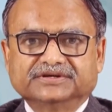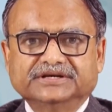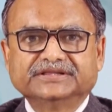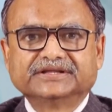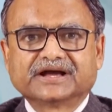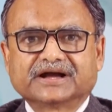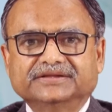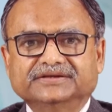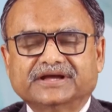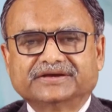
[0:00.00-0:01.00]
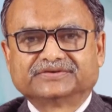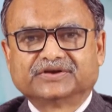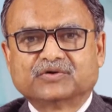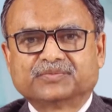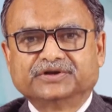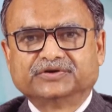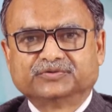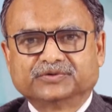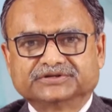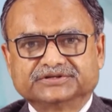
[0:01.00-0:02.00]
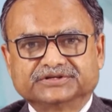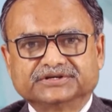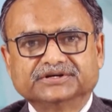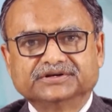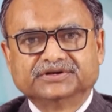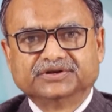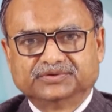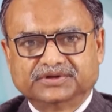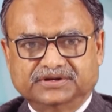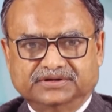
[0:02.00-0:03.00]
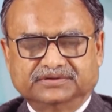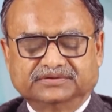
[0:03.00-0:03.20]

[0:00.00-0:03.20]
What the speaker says: Indira Gandhi National Open University, New Delhi.